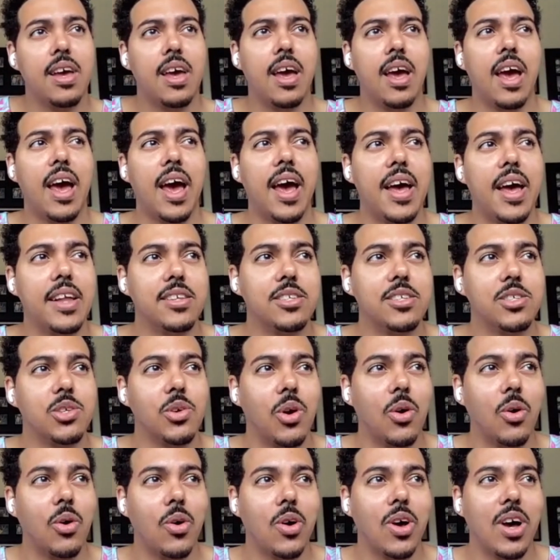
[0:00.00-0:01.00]
And
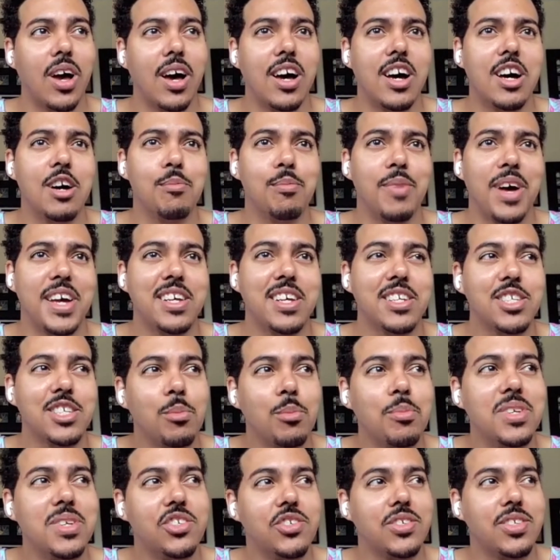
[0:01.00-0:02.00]
so I guess
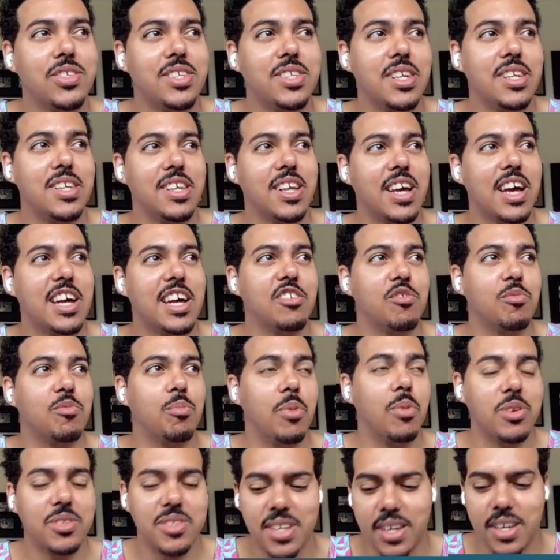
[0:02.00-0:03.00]
I'm interested in kind of
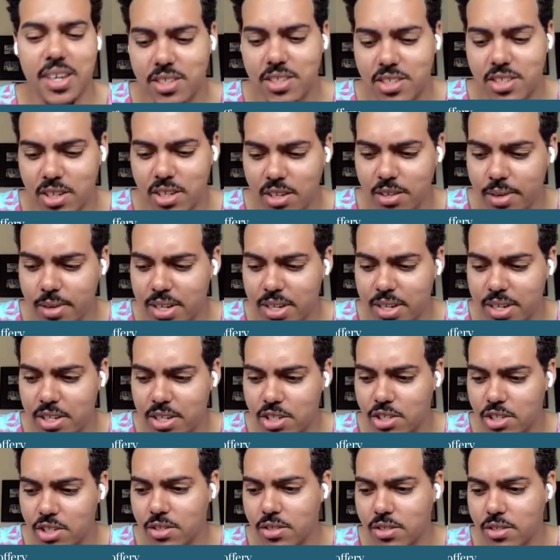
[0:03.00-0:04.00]

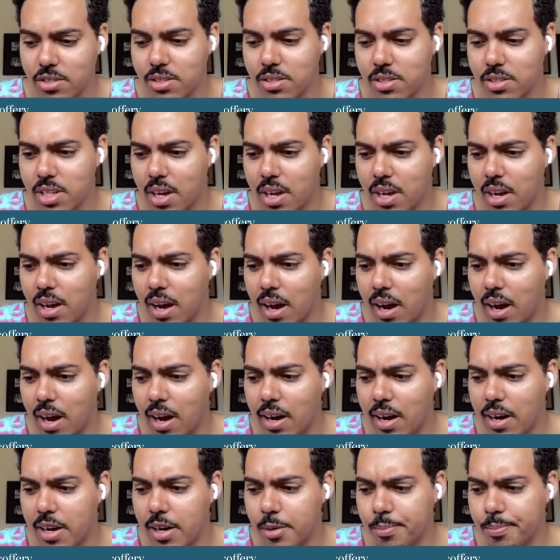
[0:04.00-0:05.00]
multi-generational
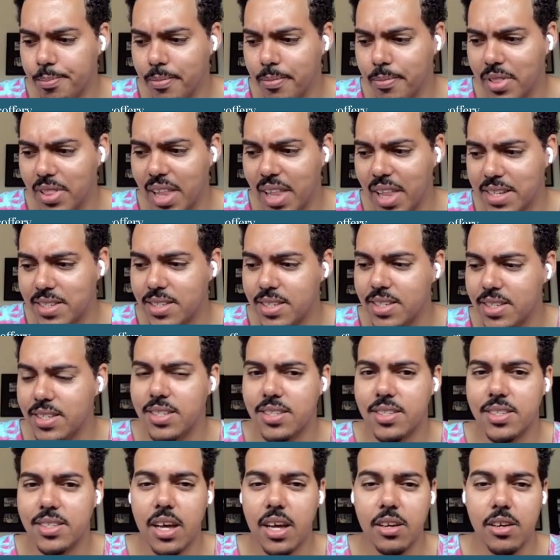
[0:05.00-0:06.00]

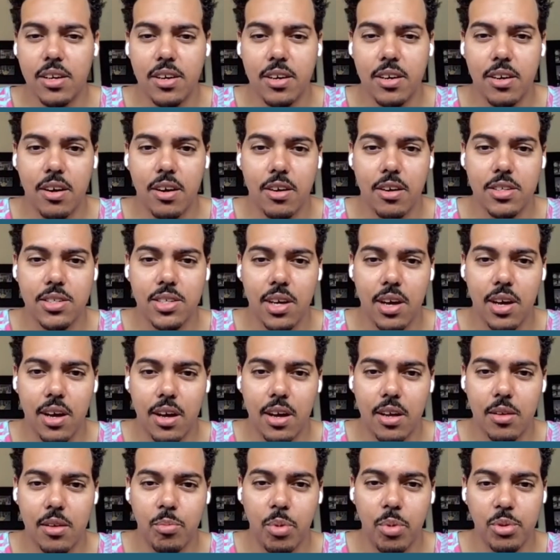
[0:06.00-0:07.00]
lessons that are
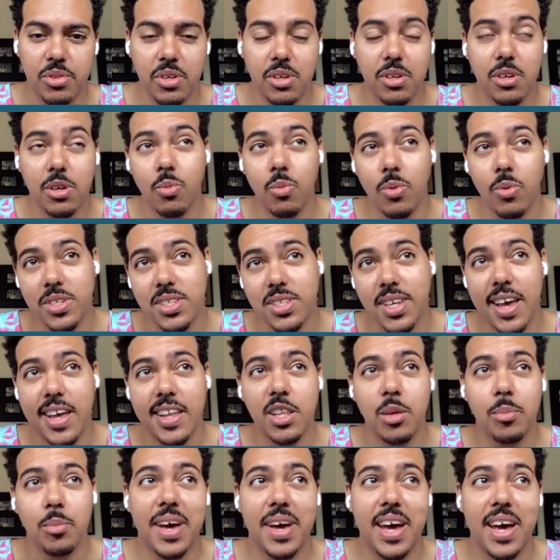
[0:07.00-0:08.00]
taught, both the good ones and
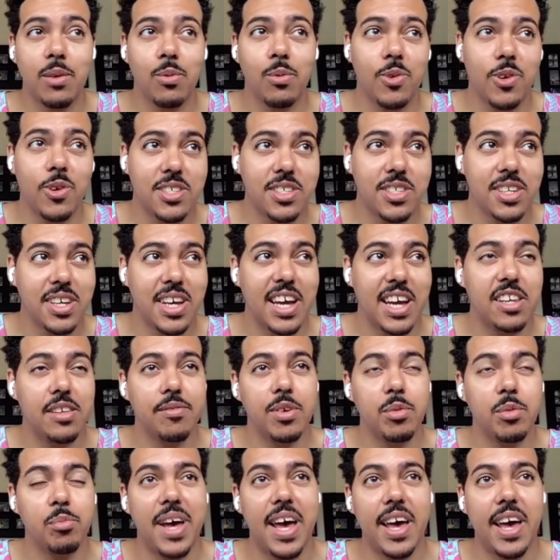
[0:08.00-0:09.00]
the bad ones, and kind of
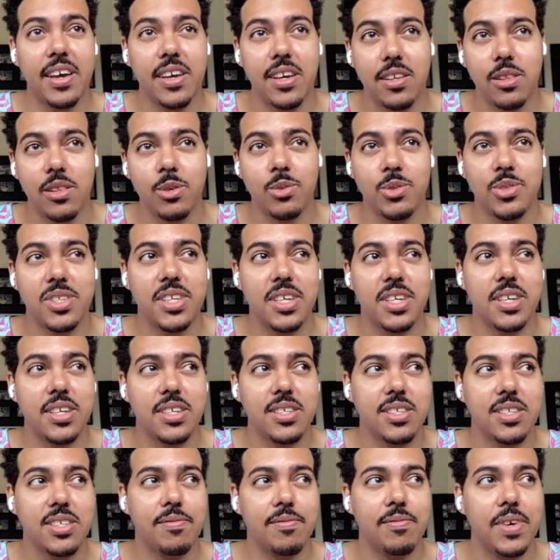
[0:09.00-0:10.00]
unpacking those
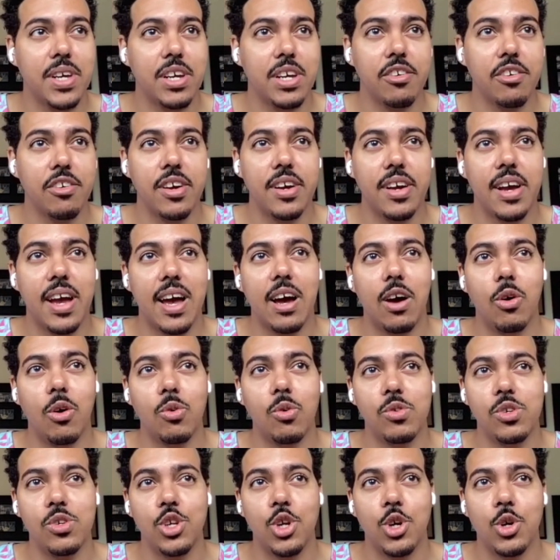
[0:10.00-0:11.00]
things and figuring out,
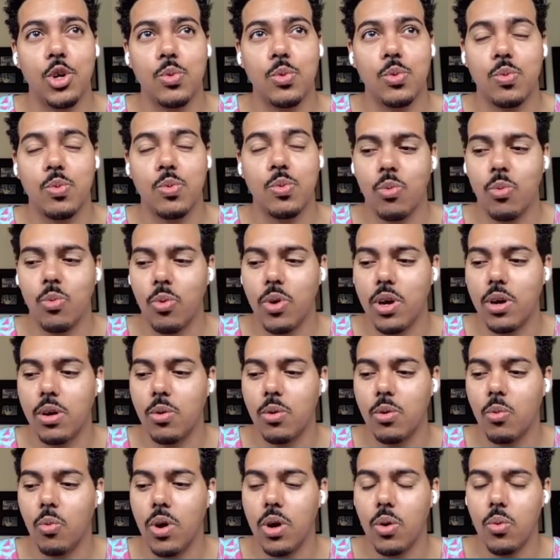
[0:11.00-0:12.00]
you know,
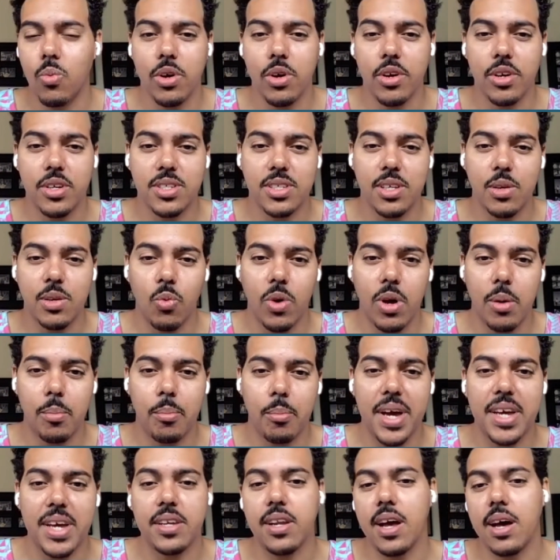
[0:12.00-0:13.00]
what works and what
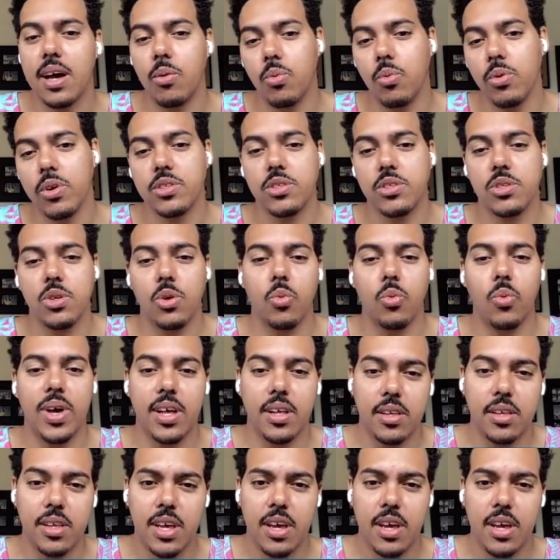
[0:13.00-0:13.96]
might not work so well.